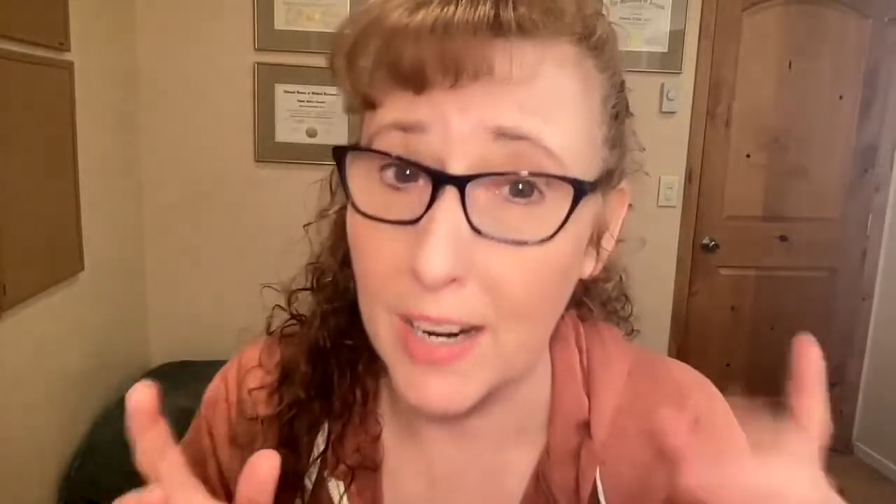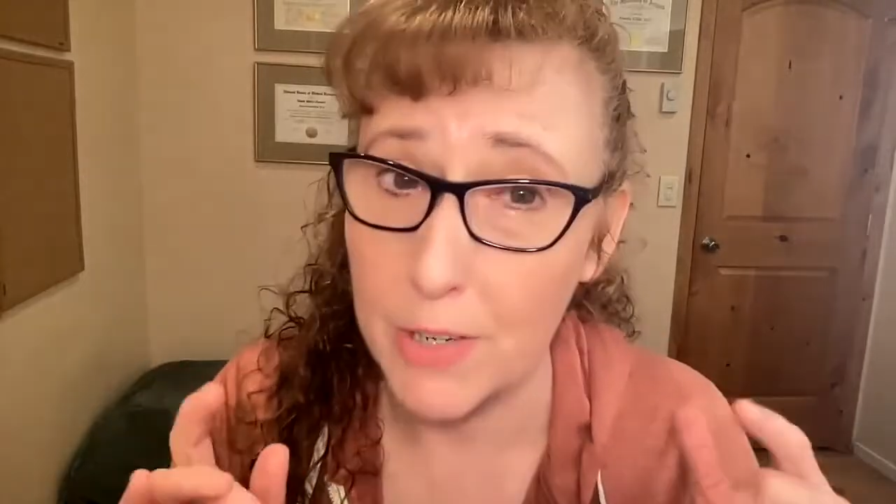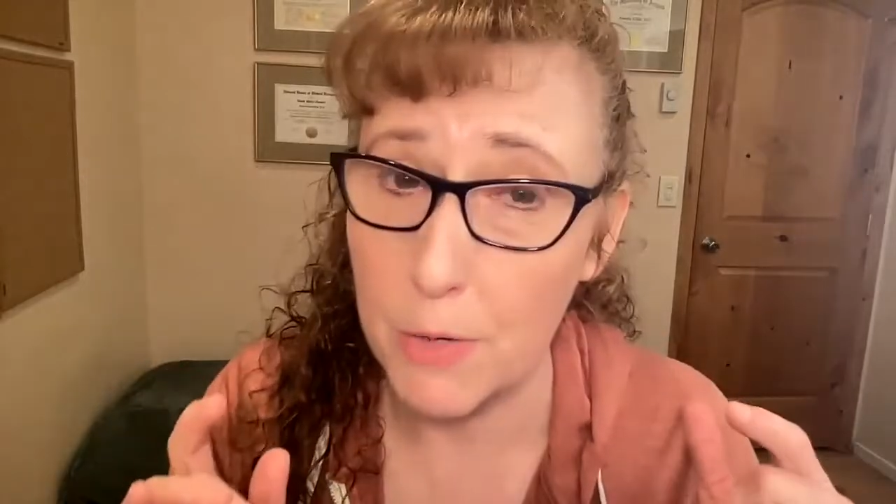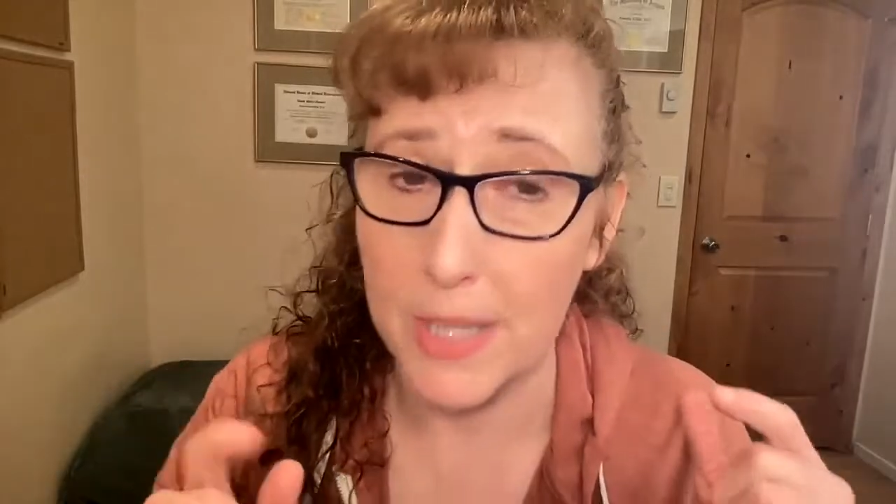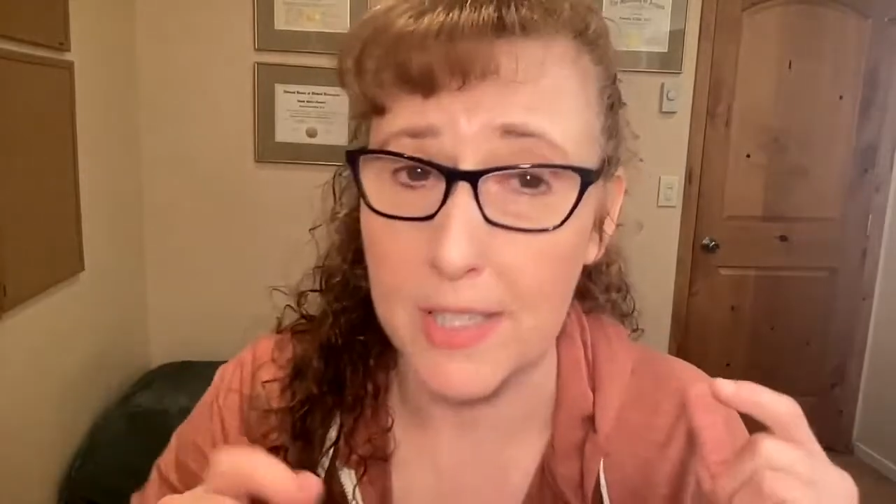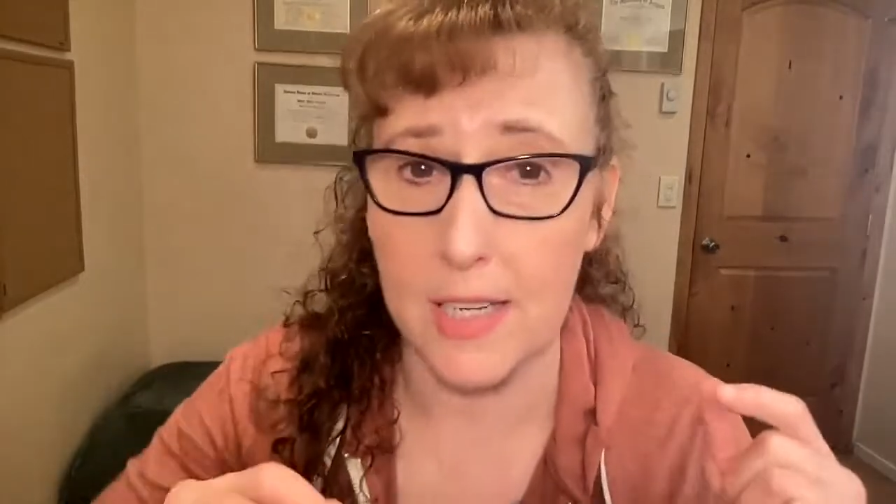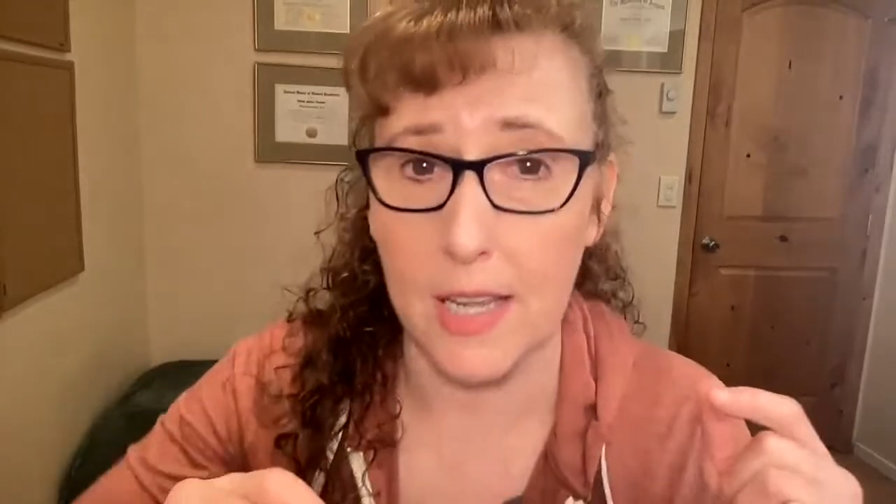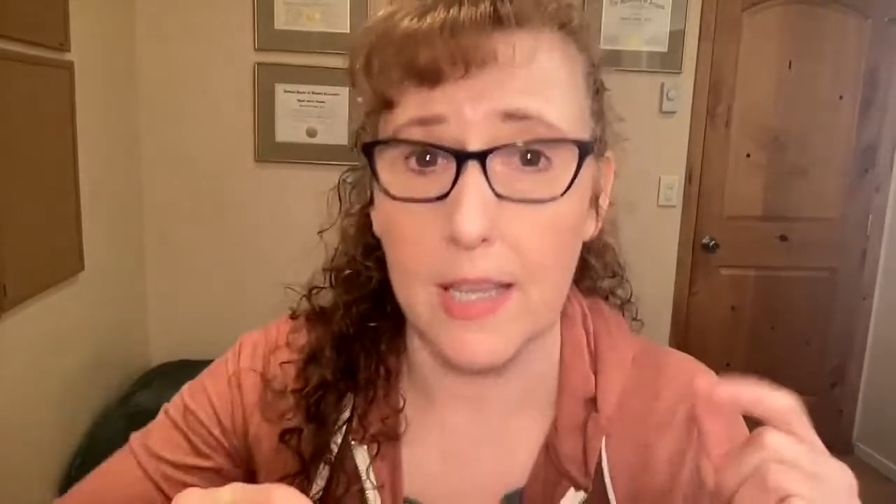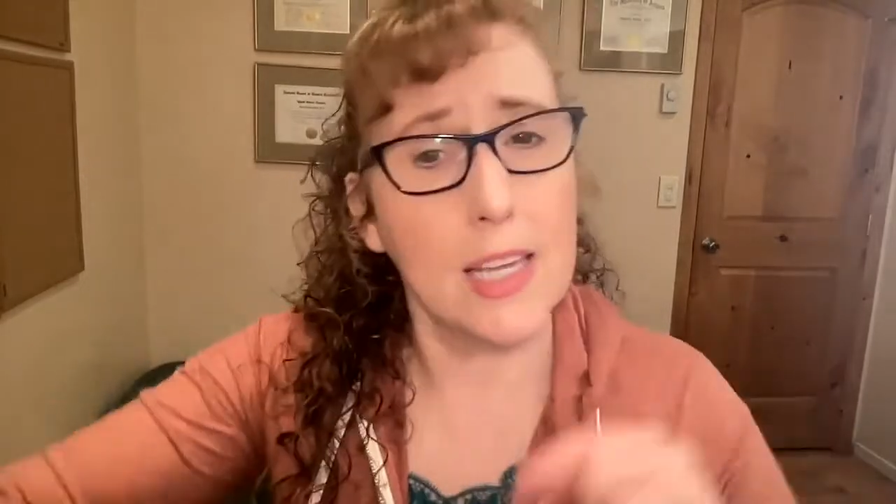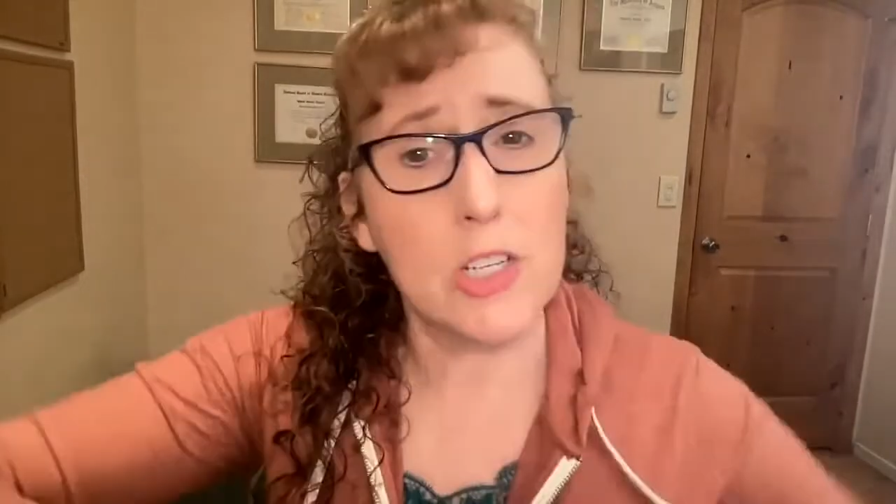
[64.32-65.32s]
every
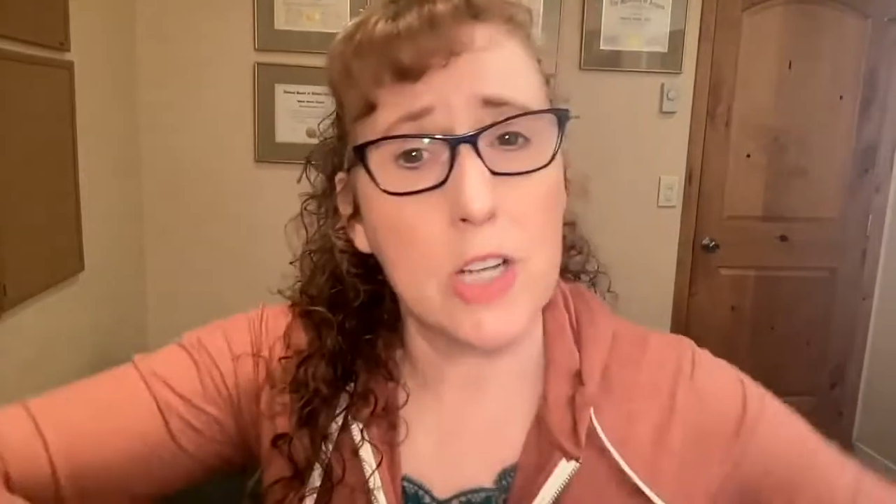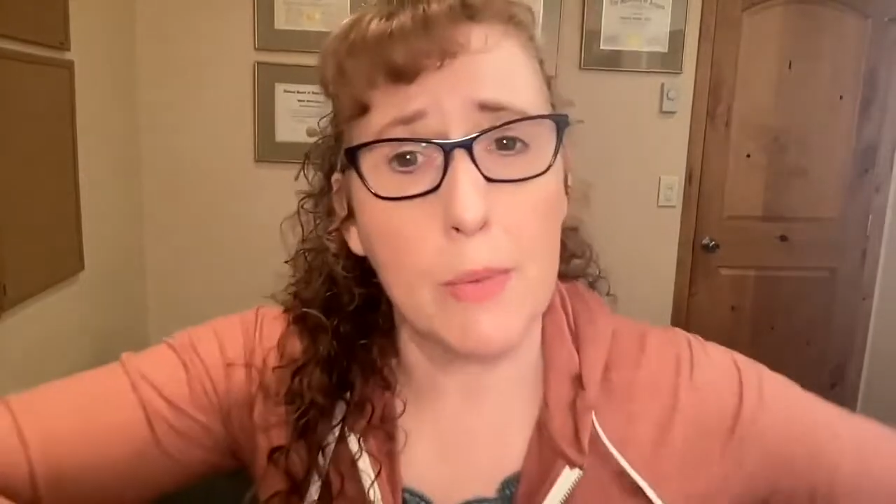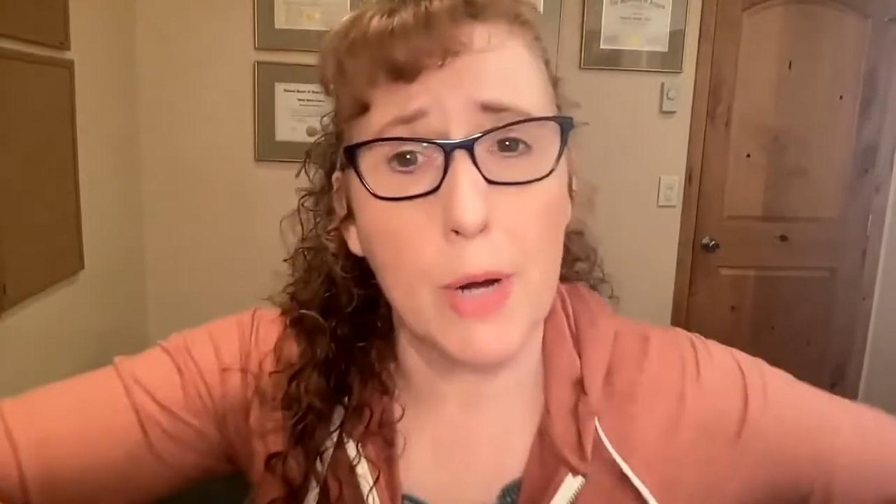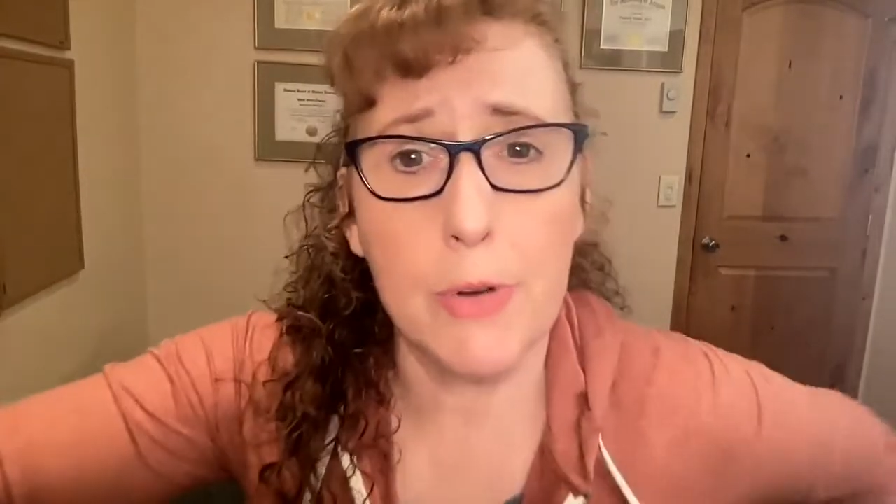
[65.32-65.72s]
Wednesday. Each time I